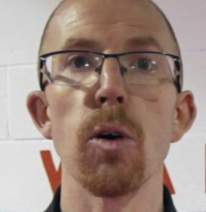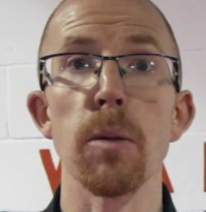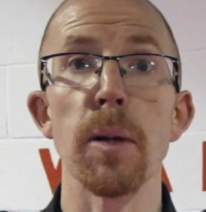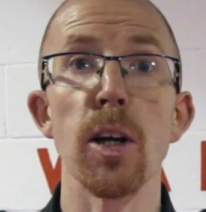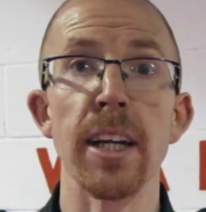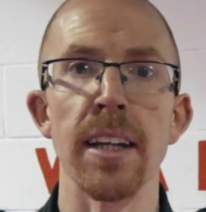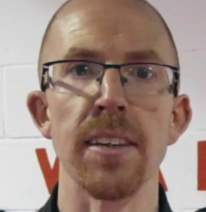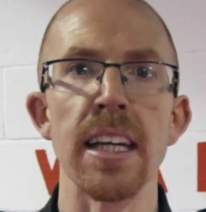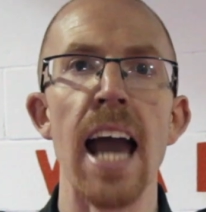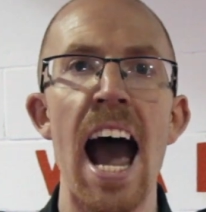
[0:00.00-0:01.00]
going to be looking at
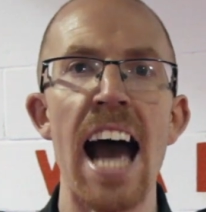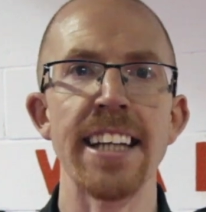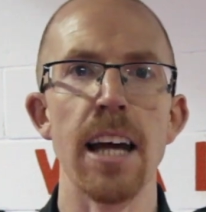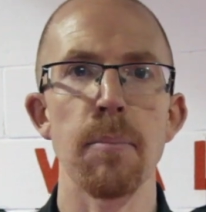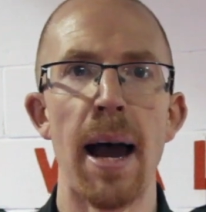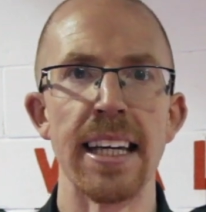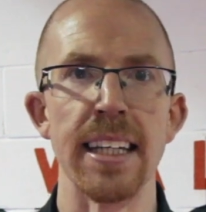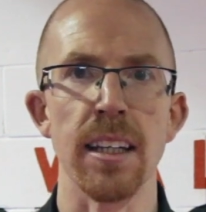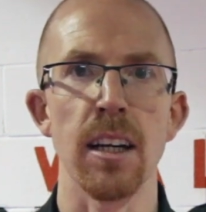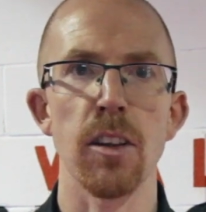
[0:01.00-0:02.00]
the Dan Mahk Ki,
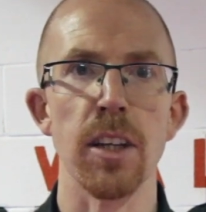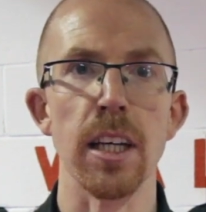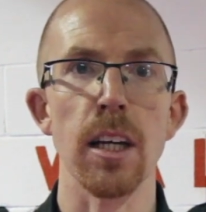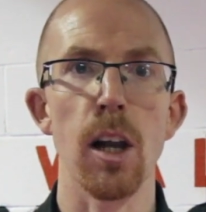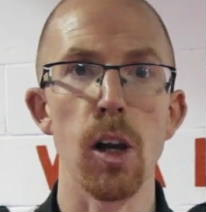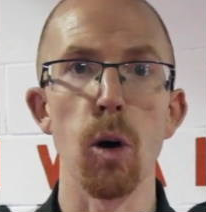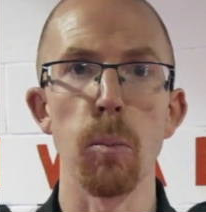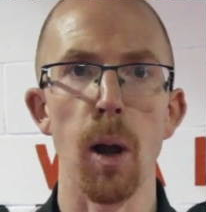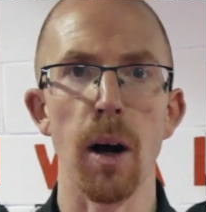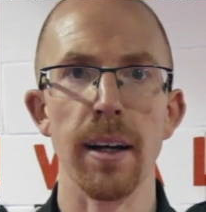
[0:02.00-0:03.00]
the low
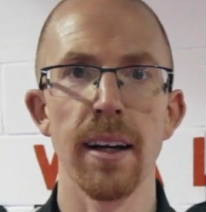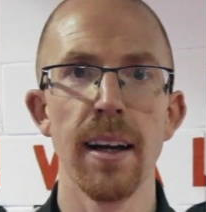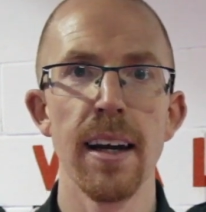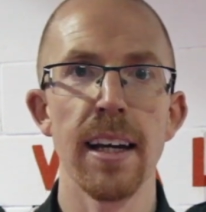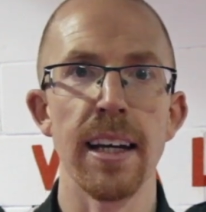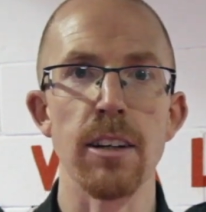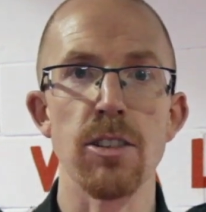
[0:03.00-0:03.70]
block. Now